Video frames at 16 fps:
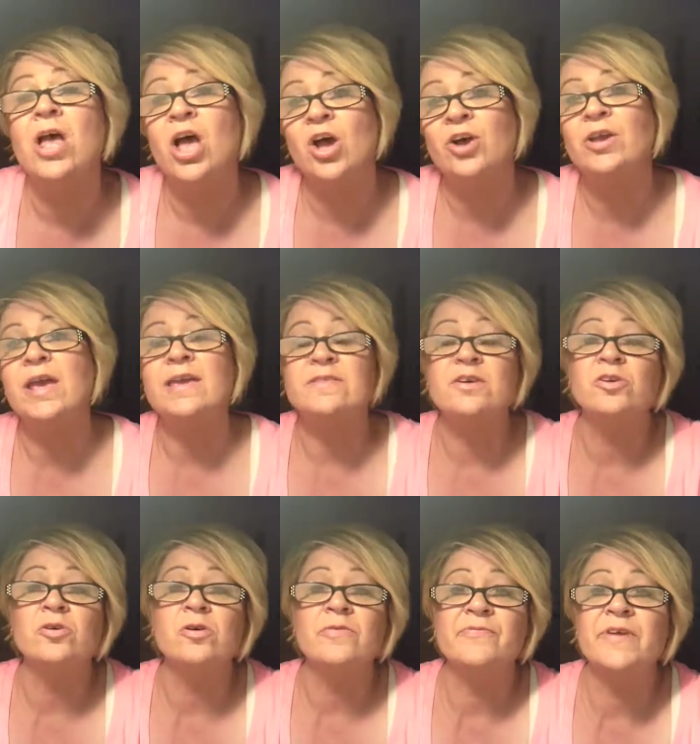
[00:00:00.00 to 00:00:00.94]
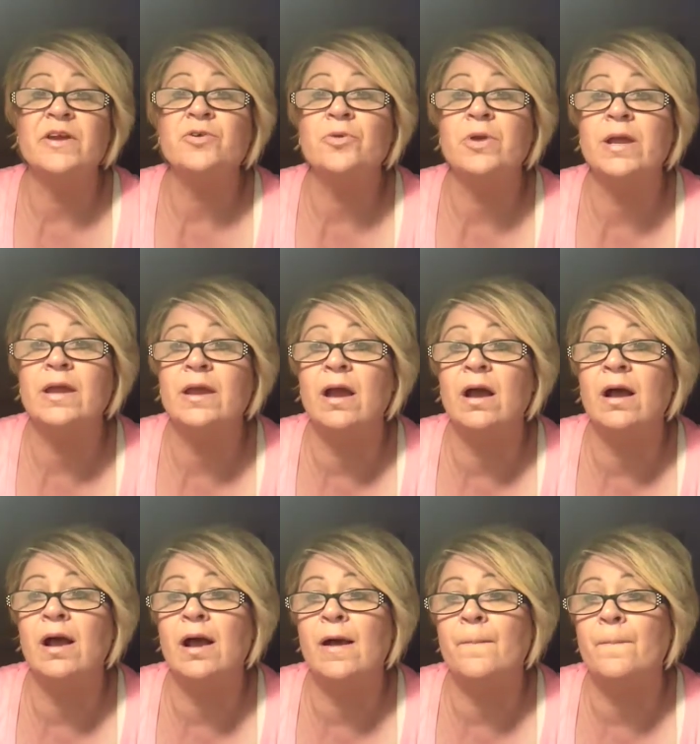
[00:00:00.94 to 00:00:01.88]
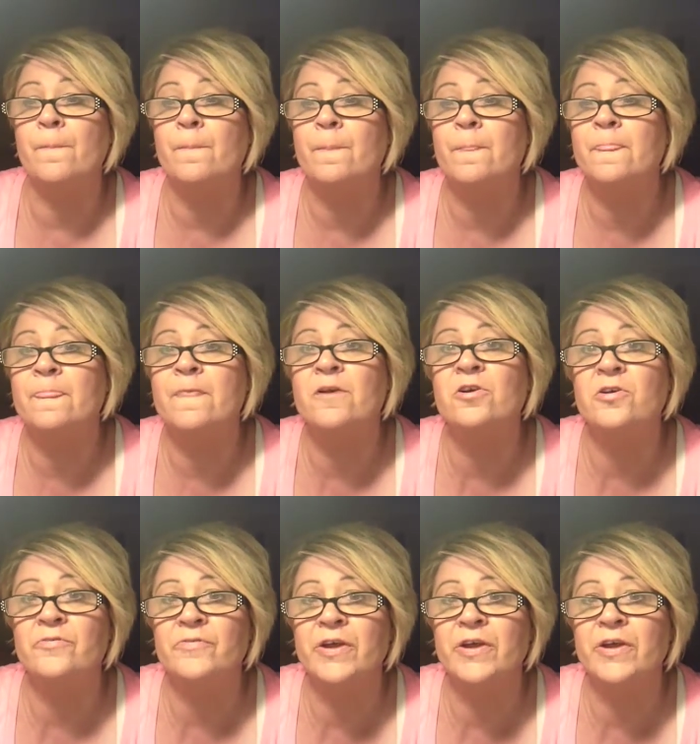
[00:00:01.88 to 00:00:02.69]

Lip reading: Okay, they're a